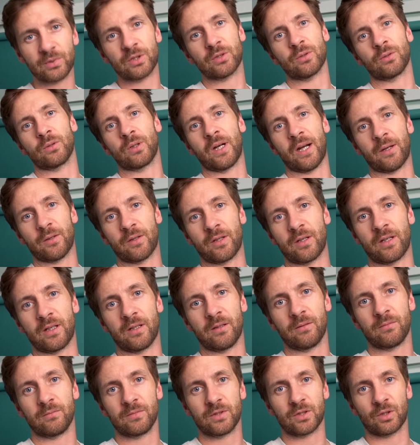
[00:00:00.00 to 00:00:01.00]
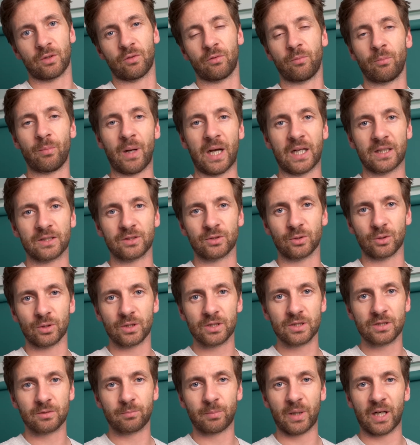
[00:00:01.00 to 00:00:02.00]
so out the sort of back
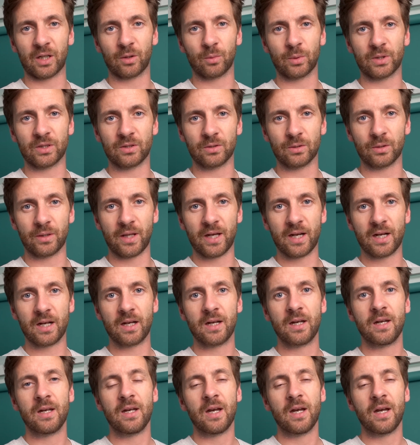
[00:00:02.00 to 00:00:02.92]
doors, back window there,